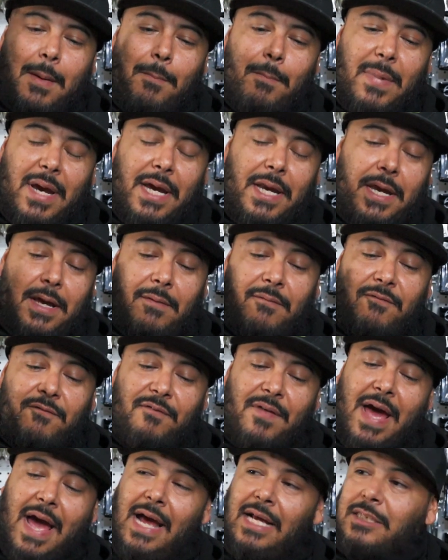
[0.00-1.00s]
medium
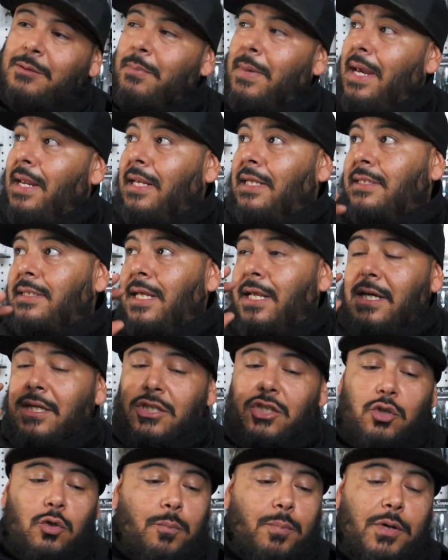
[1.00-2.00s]
fast, man. This thing
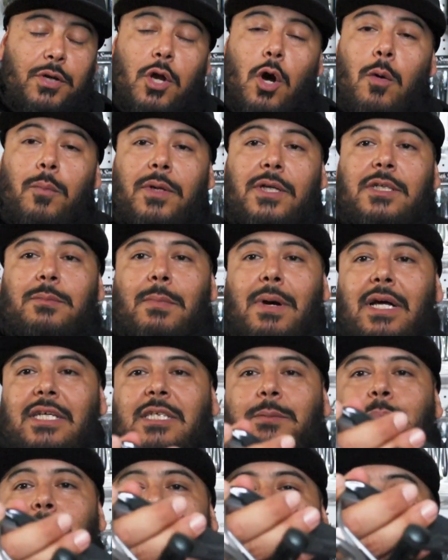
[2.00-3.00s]
is super dope. This is my
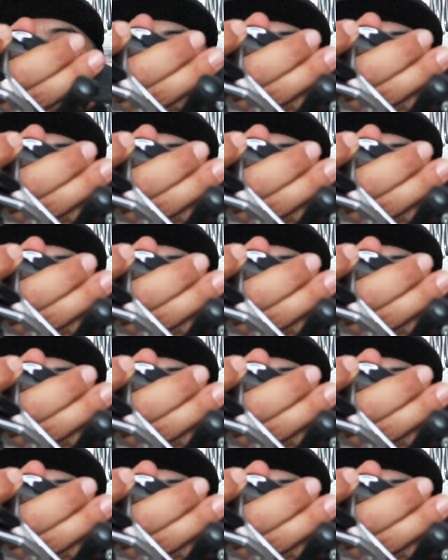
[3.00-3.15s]
spinning